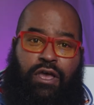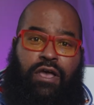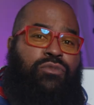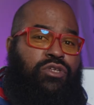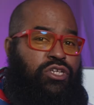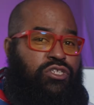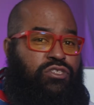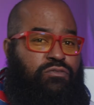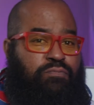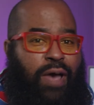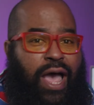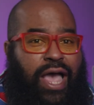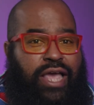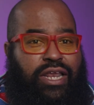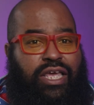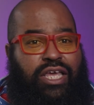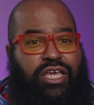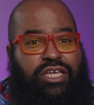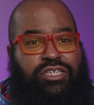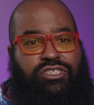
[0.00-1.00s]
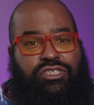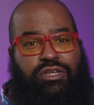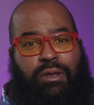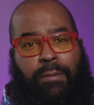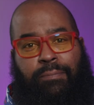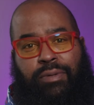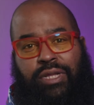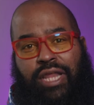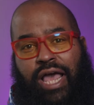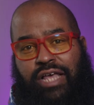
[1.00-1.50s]
Despite its
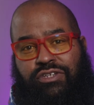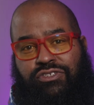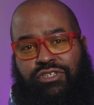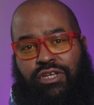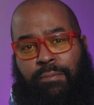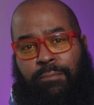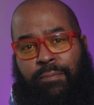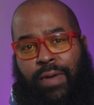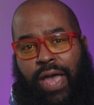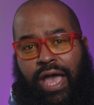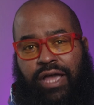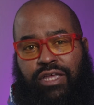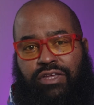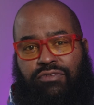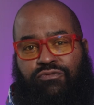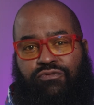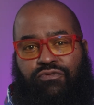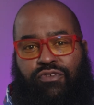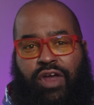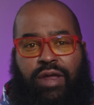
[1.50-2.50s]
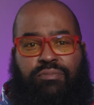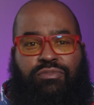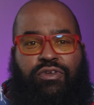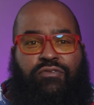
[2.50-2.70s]
plastic back and frame,